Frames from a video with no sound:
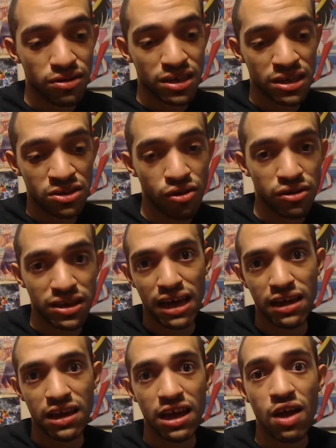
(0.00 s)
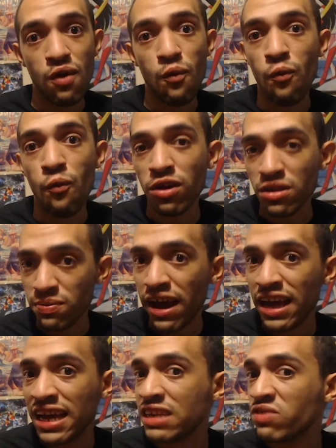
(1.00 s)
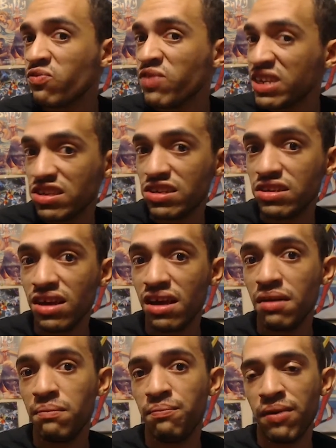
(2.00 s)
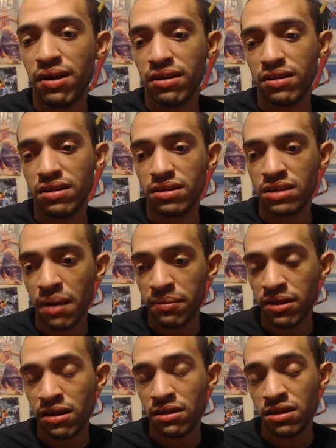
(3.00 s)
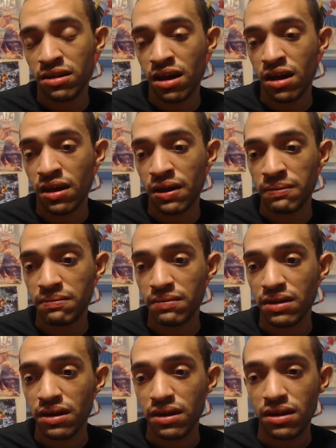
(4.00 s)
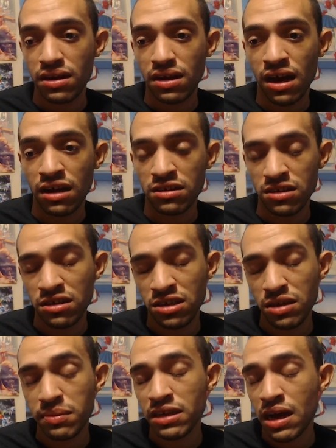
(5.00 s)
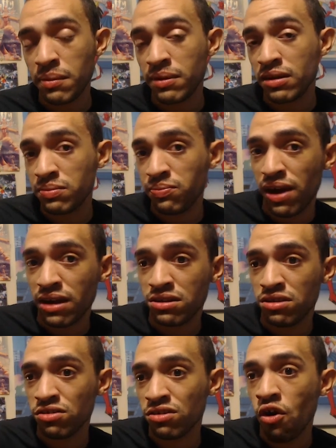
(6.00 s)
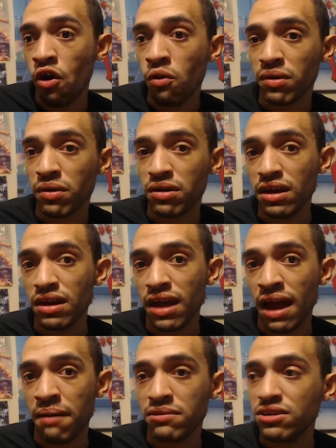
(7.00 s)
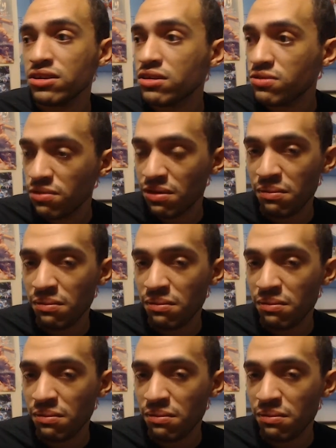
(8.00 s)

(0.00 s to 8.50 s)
this whole game was probably his vision, but Hajime Tabata probably took it over and just